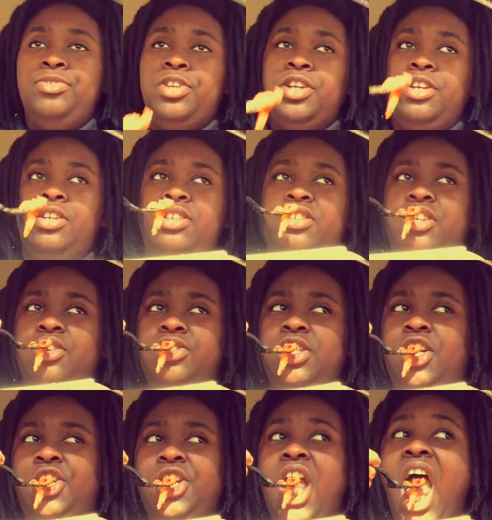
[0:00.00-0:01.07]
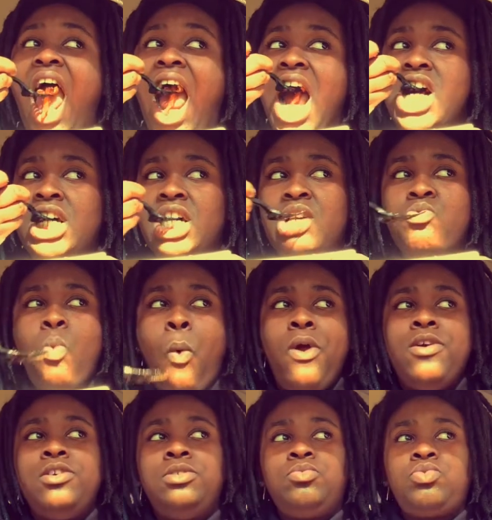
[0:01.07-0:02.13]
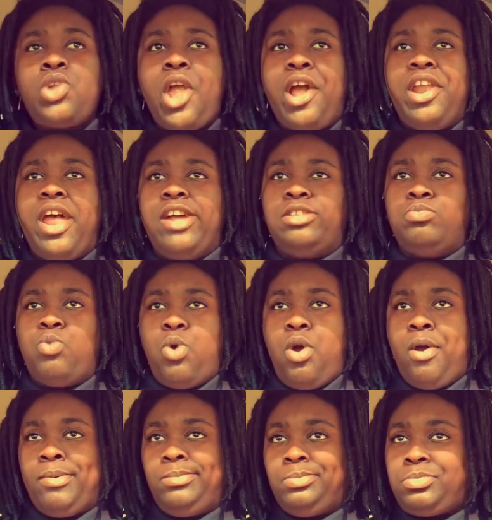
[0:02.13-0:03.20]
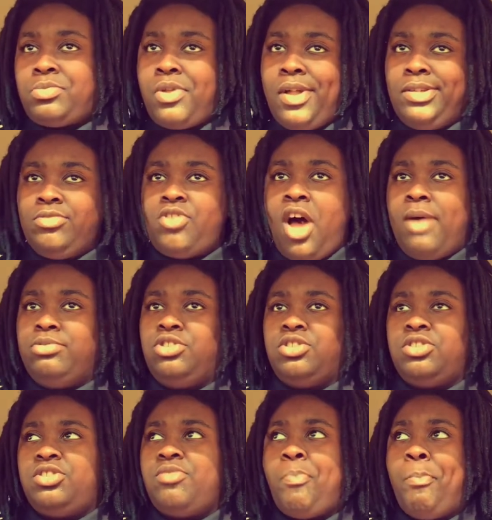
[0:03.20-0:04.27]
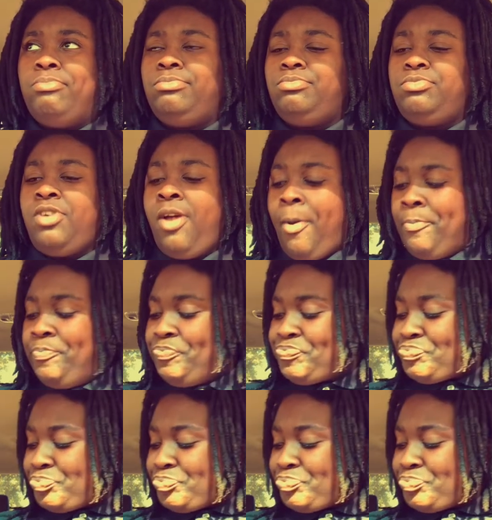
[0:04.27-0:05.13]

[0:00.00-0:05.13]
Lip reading: than a tail gun. And it has more options. And